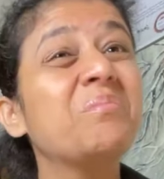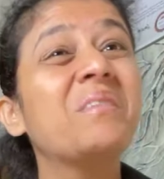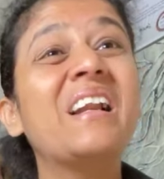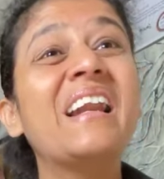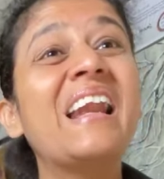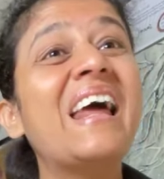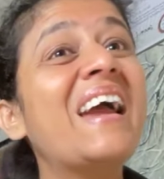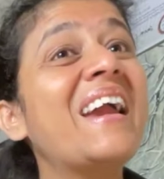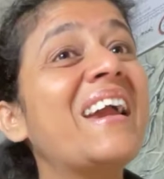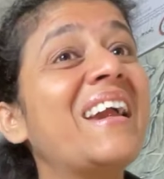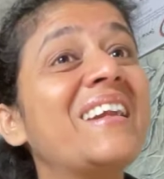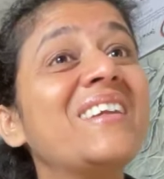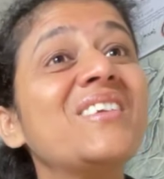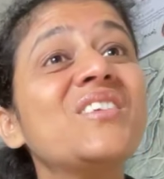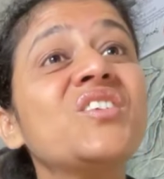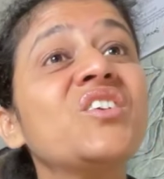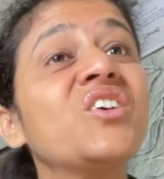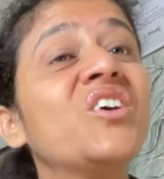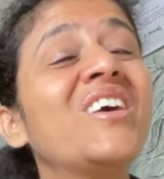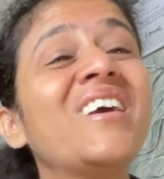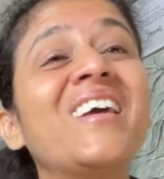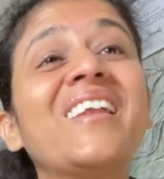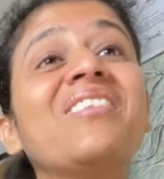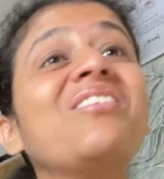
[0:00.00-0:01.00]
clients,
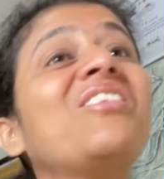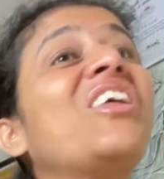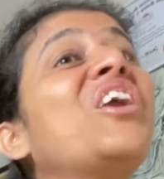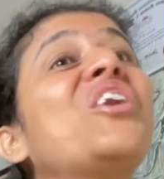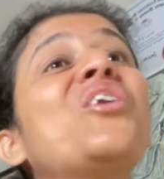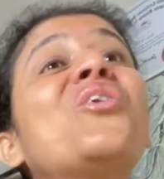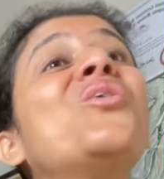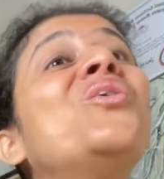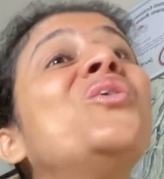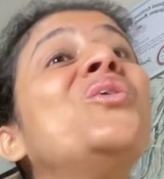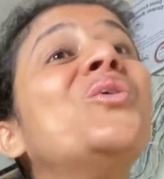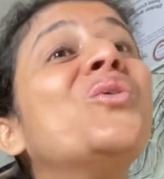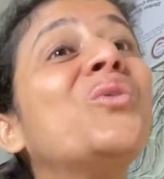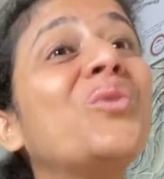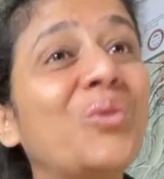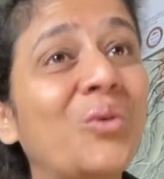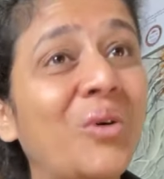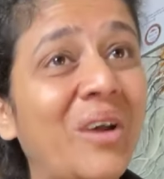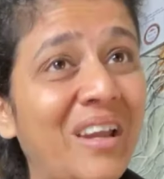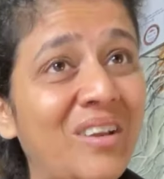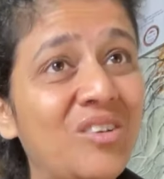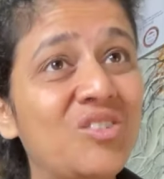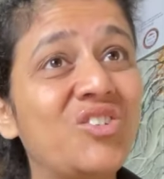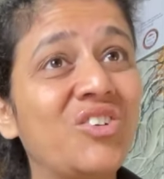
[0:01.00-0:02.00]
they don't know
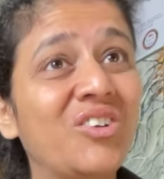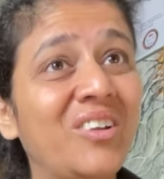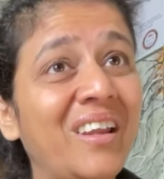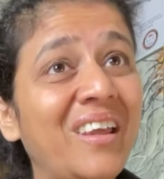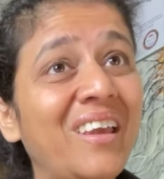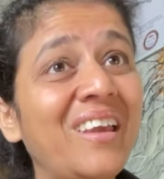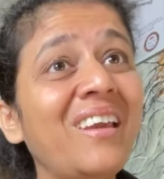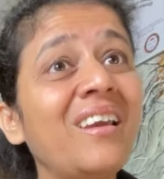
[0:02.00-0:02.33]
actually.